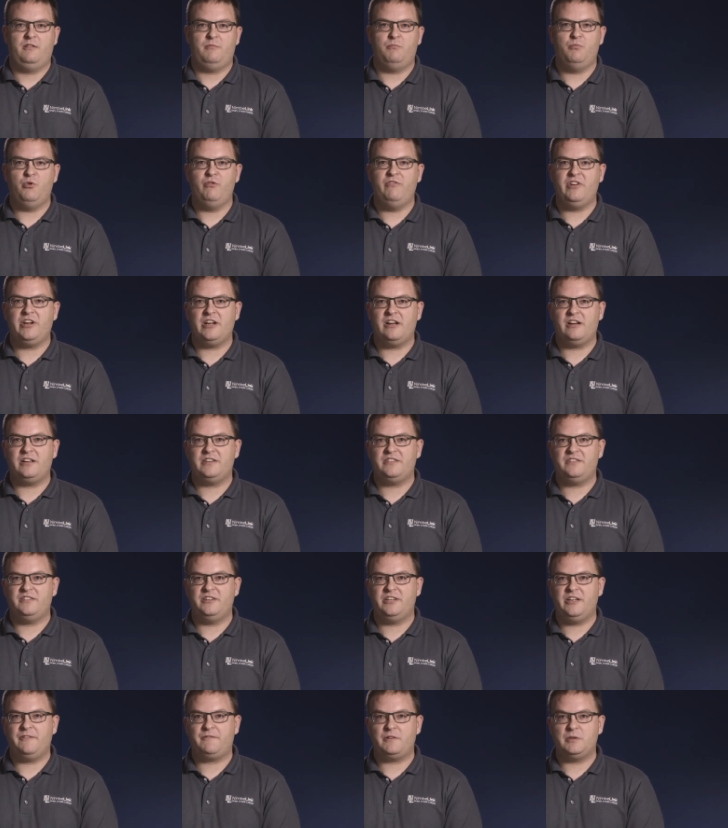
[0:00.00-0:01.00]
Moving on to
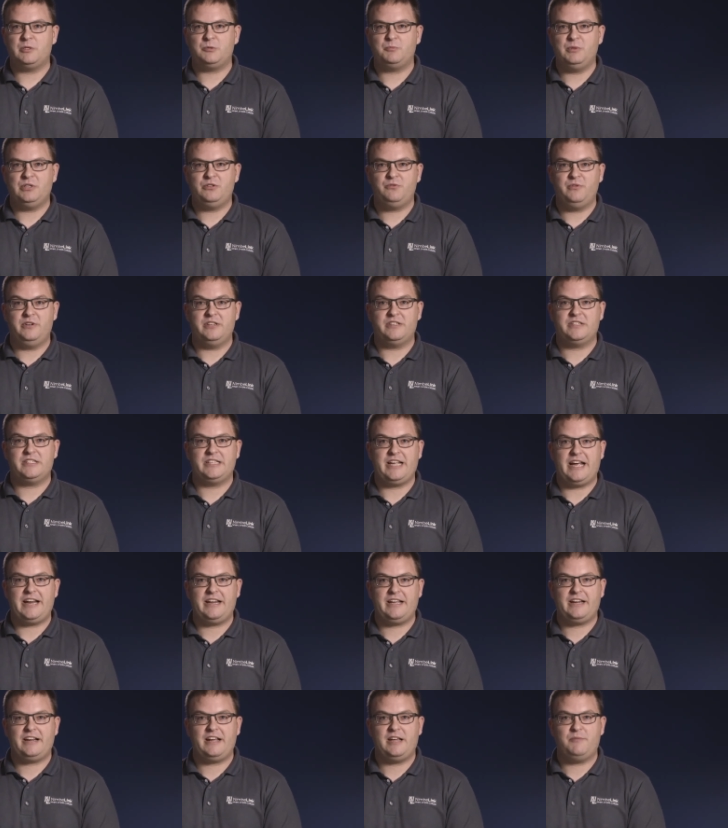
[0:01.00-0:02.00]
the difference between a
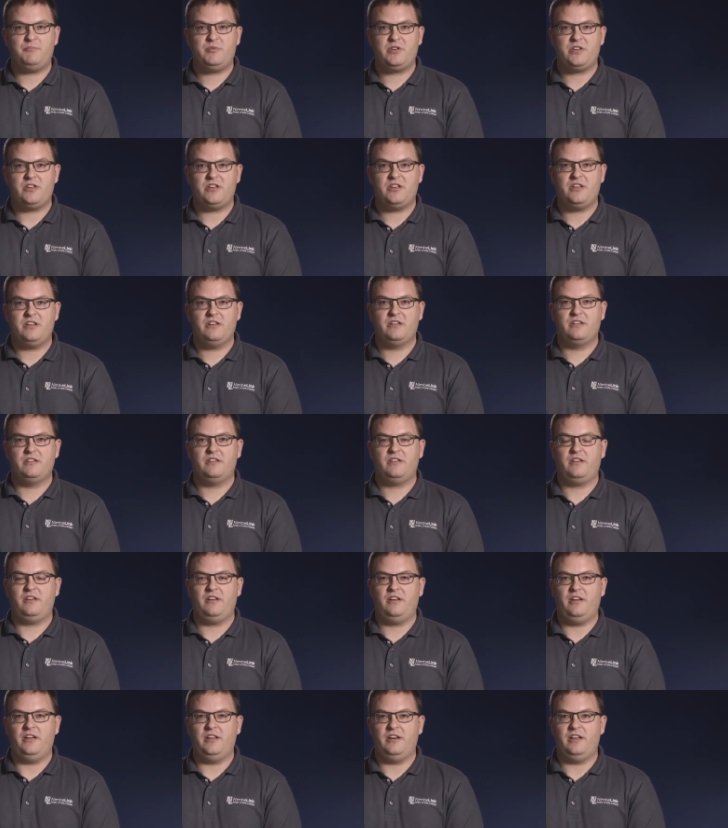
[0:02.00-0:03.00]
static IP
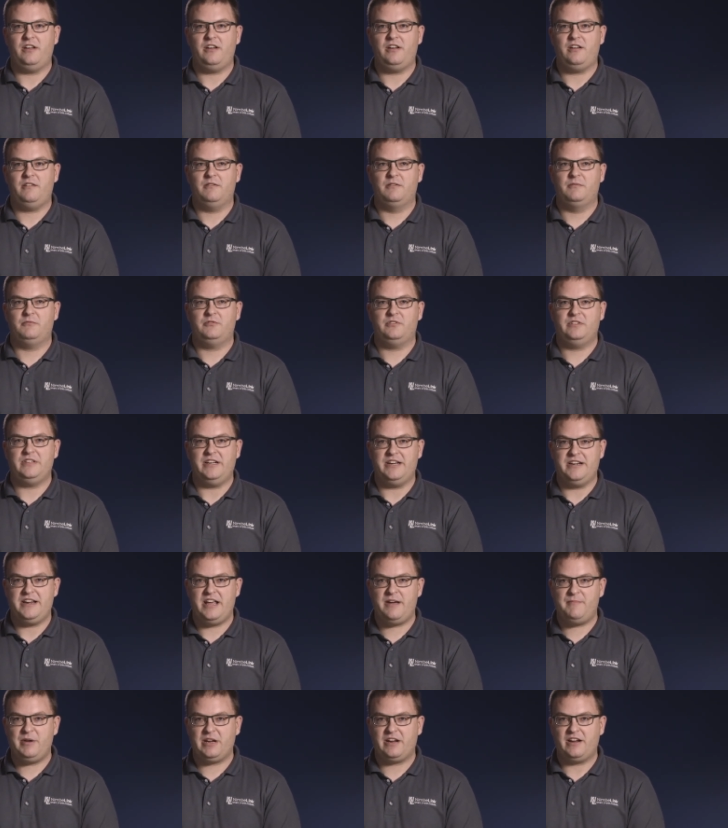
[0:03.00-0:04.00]
and a
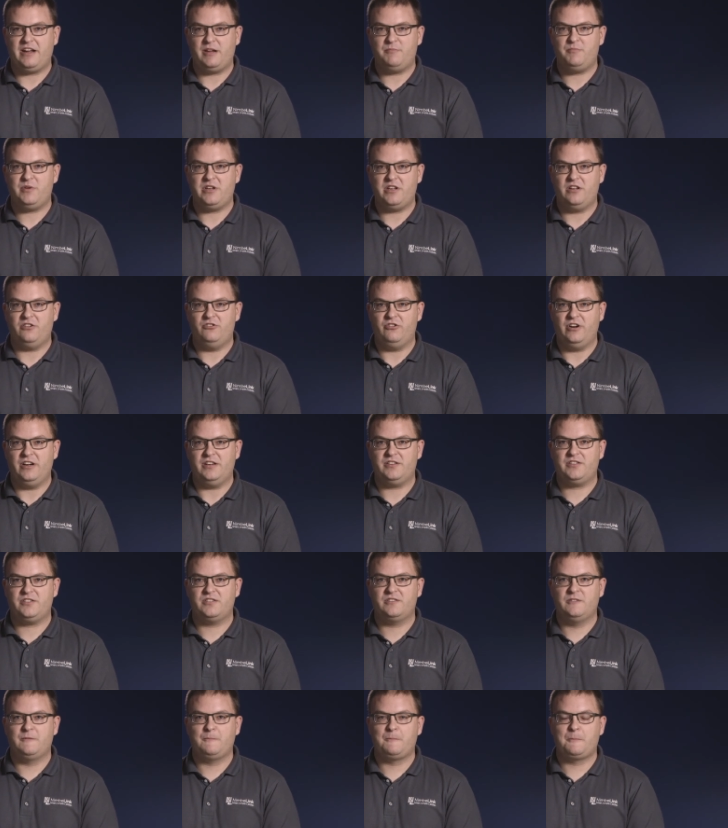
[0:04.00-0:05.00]
dynamic IP
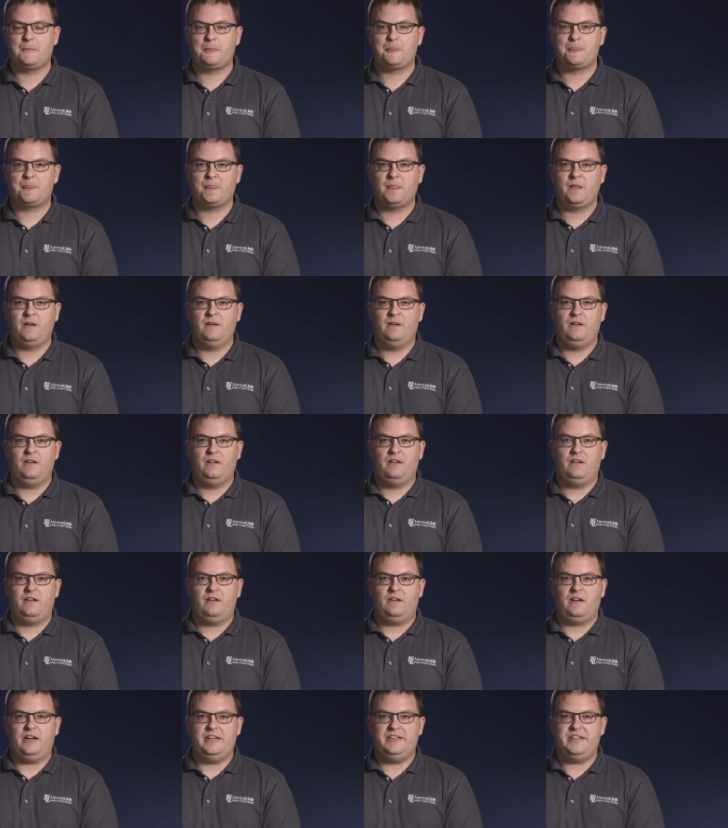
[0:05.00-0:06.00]
address,
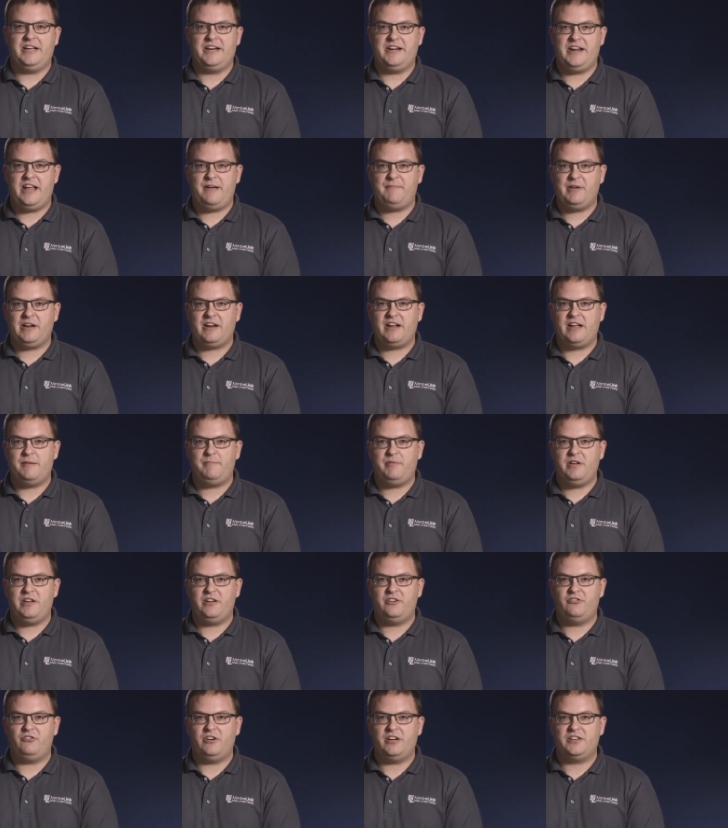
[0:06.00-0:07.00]
a dynamic IP
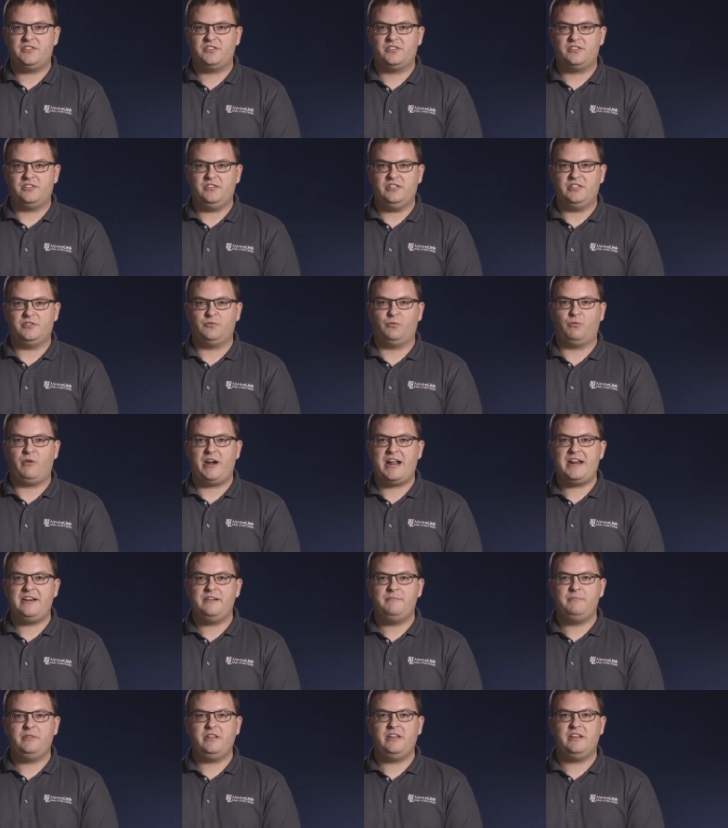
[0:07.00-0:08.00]
address is
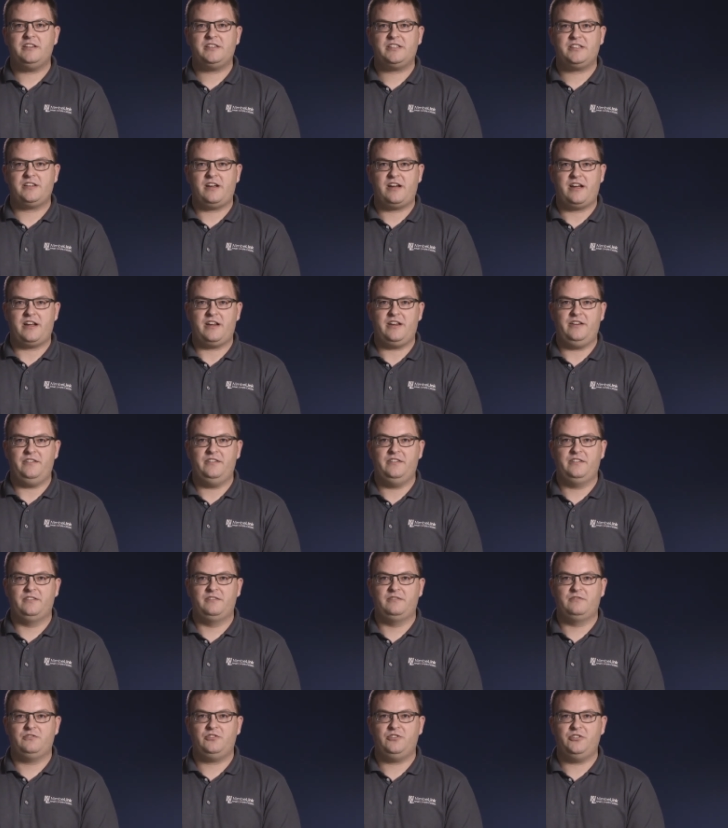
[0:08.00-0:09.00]
randomly assigned
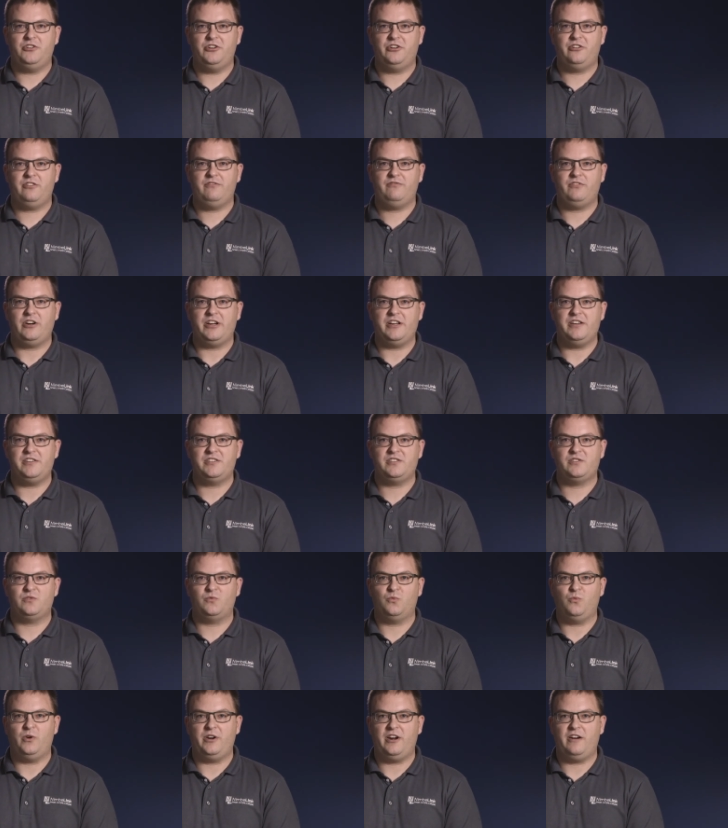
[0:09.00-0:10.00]
to your
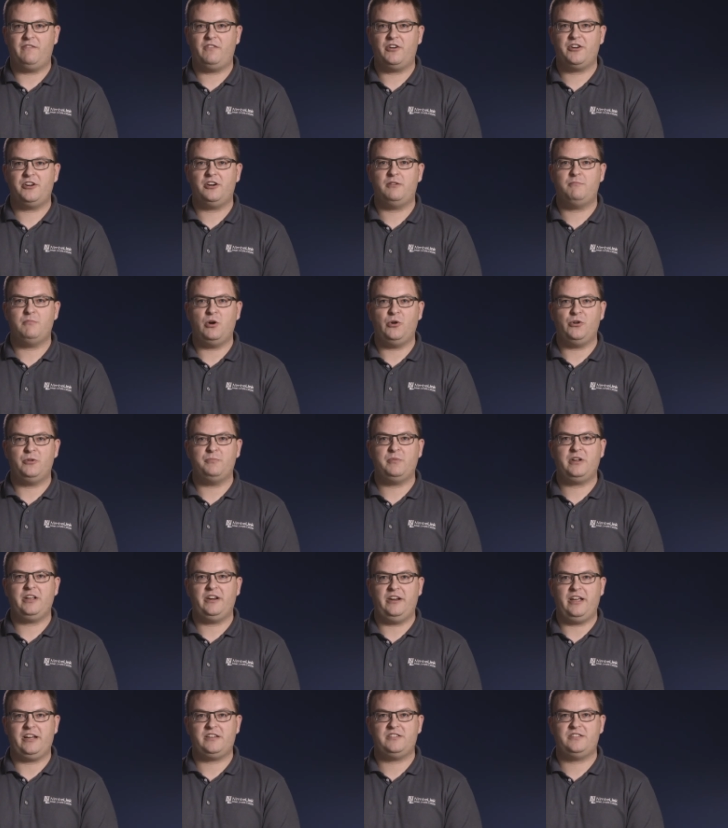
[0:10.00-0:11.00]
device whenever your modem
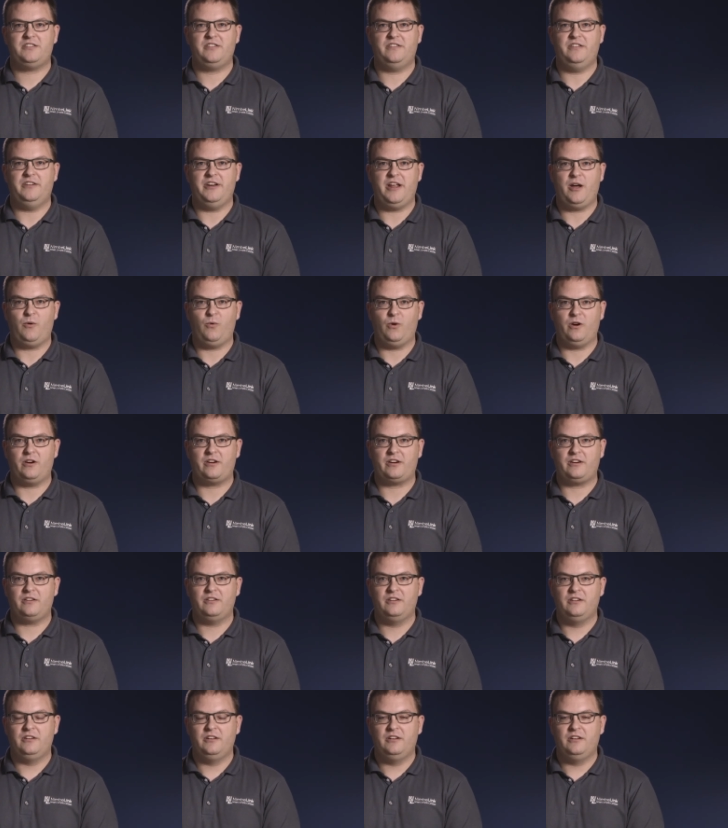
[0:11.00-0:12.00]
connects to the network.